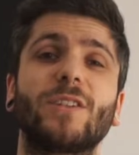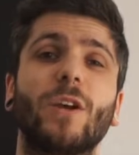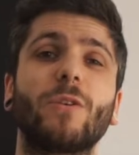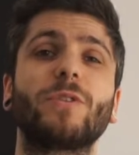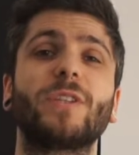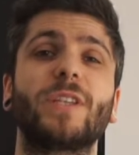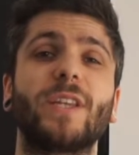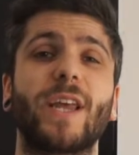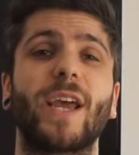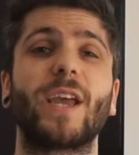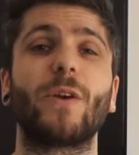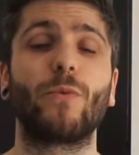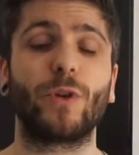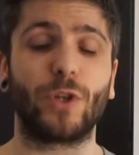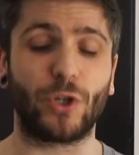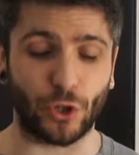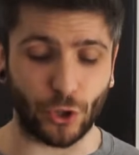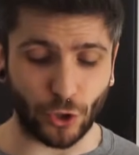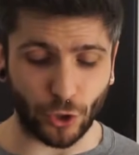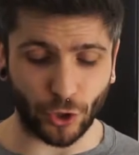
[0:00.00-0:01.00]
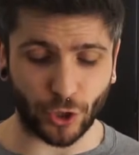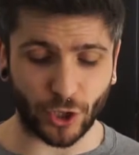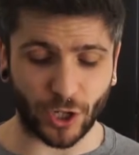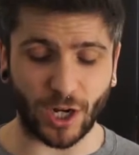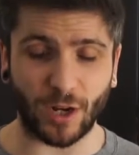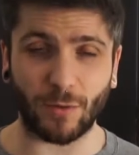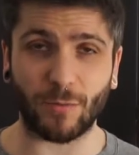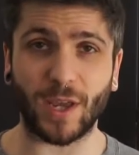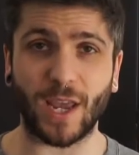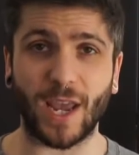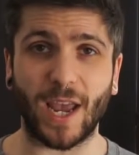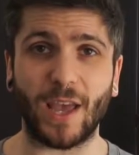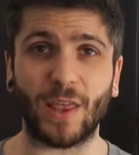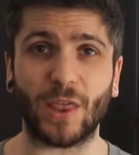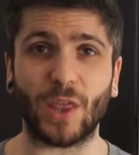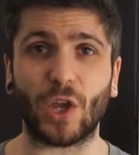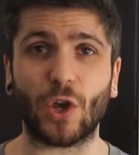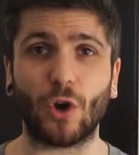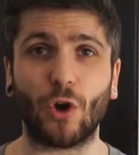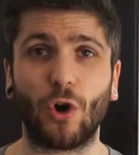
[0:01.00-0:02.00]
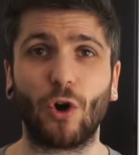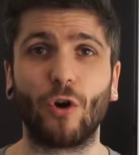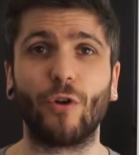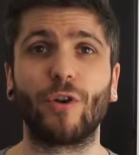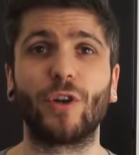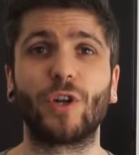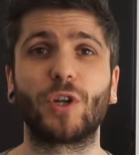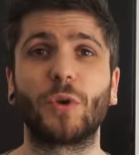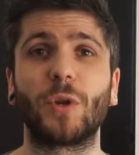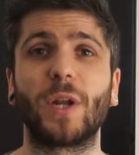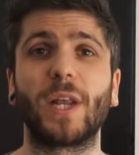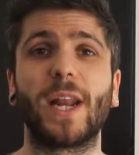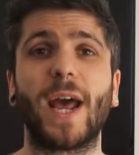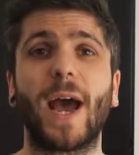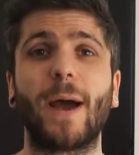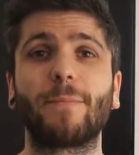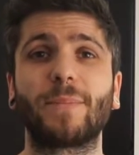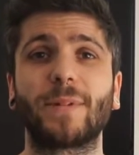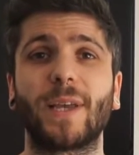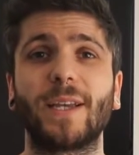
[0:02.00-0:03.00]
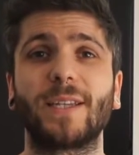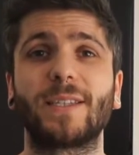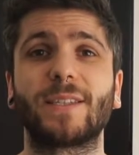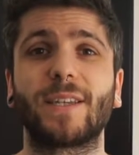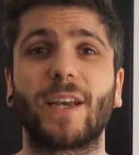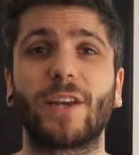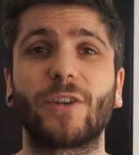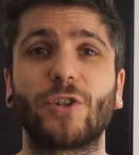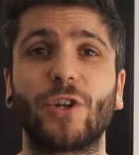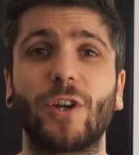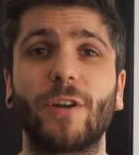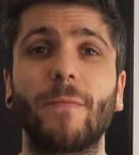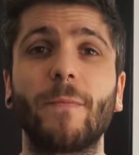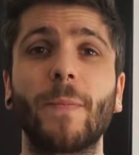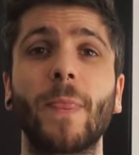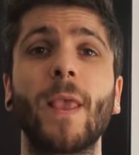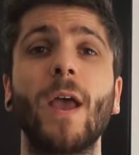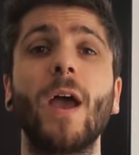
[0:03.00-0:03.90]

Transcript: so today we're just going to be hitting the core and doing an abs session.